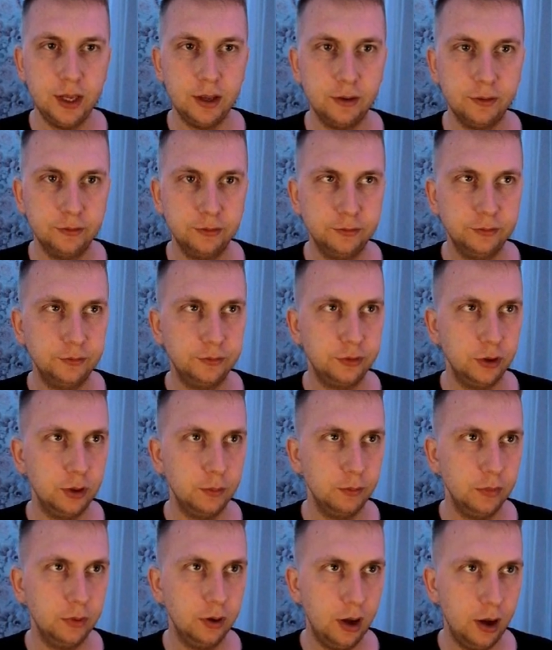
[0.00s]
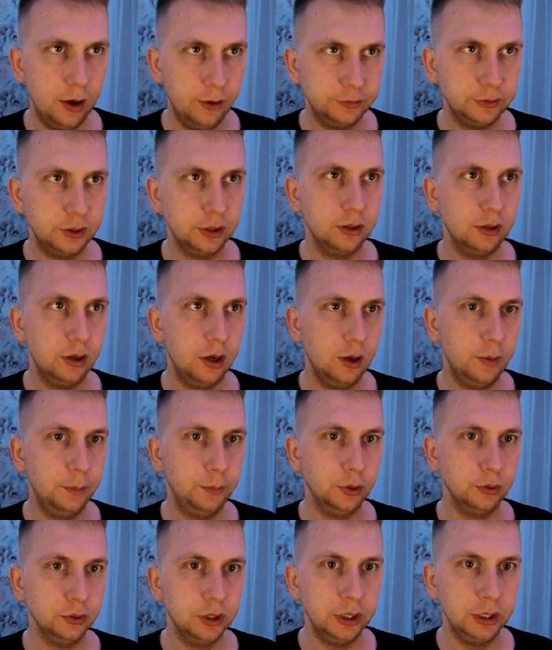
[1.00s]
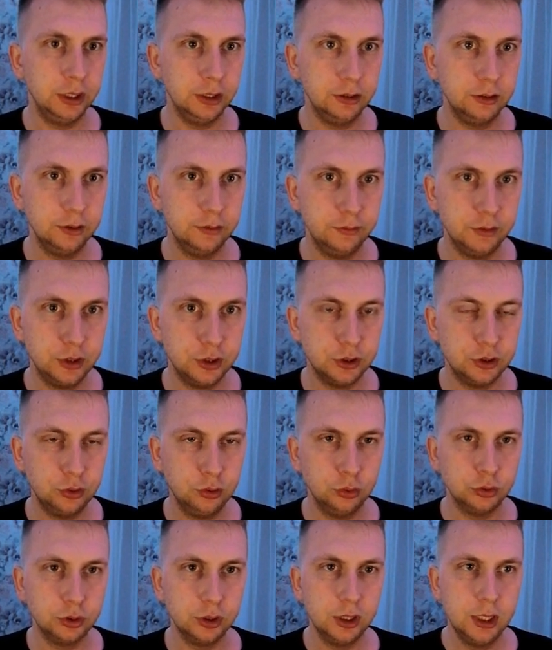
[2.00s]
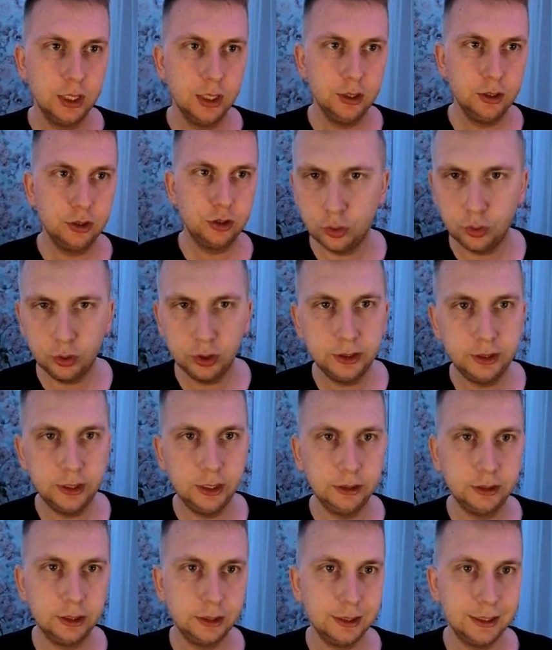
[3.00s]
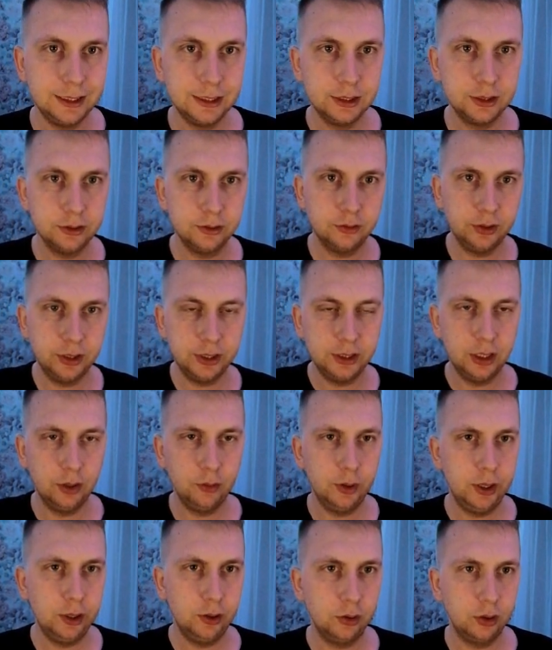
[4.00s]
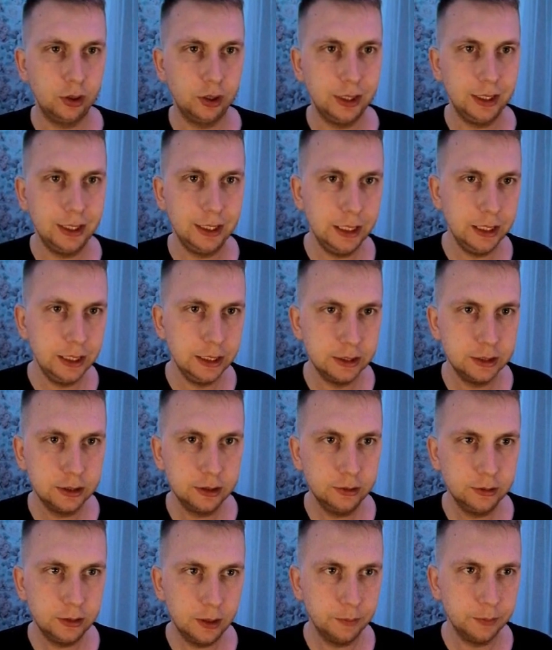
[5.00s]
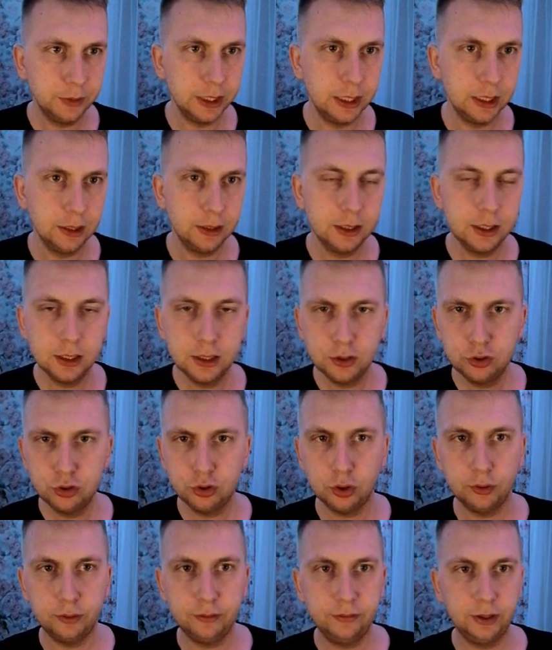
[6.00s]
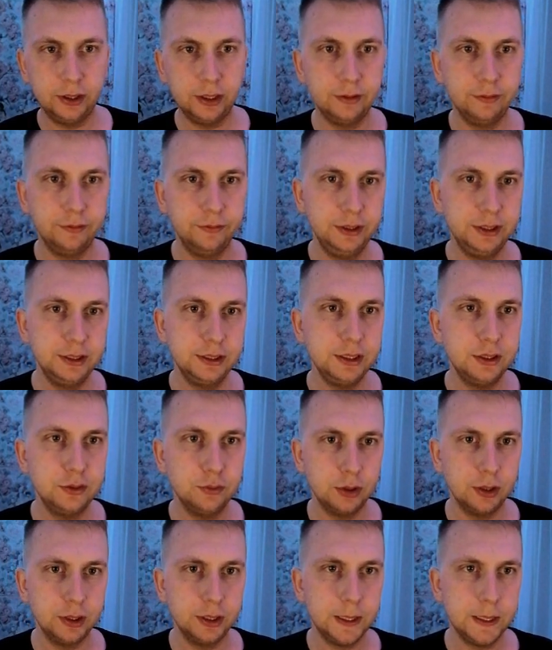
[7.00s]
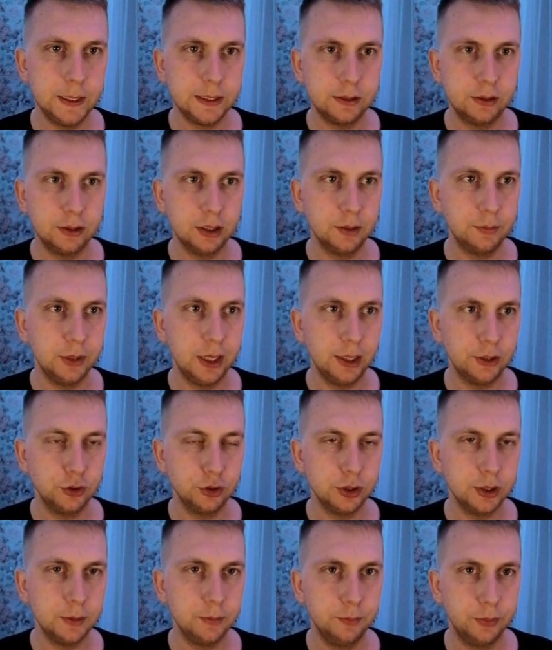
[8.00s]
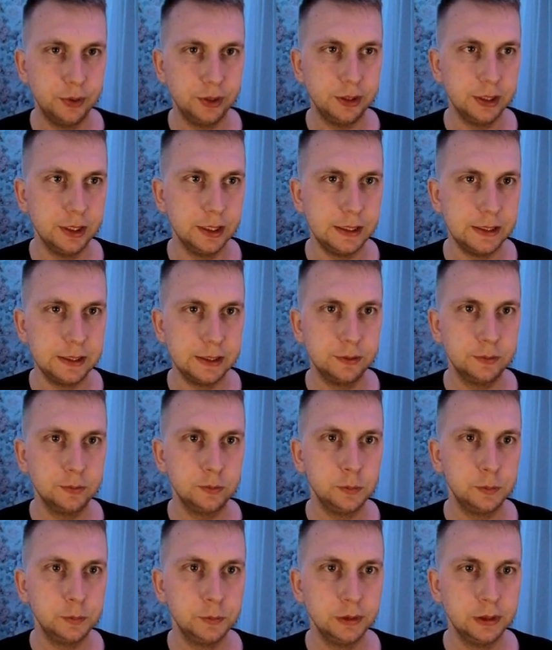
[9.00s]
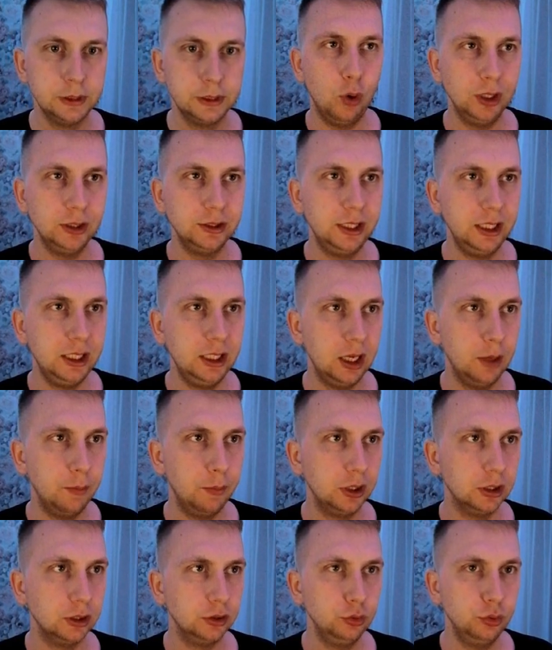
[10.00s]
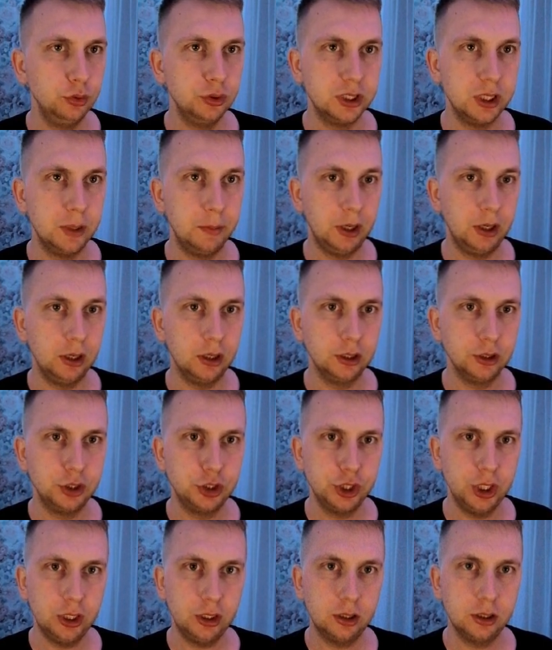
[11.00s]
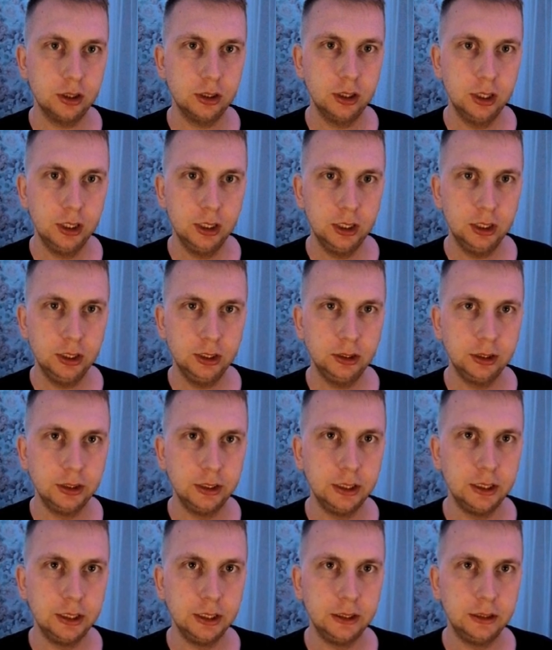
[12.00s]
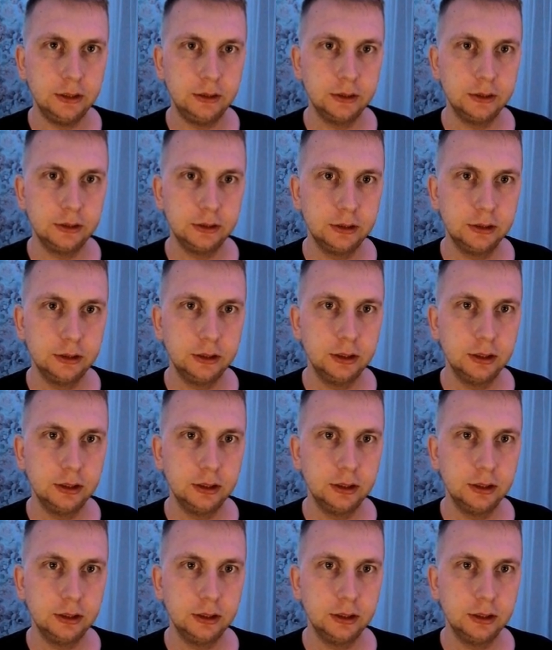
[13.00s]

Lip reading: away from after uploading it, which is good. So only thing that is right now error is thumbnail. So if I can fix this one, it's gonna be actually pretty nice. One thing I'm gonna do is I'm gonna check, did it,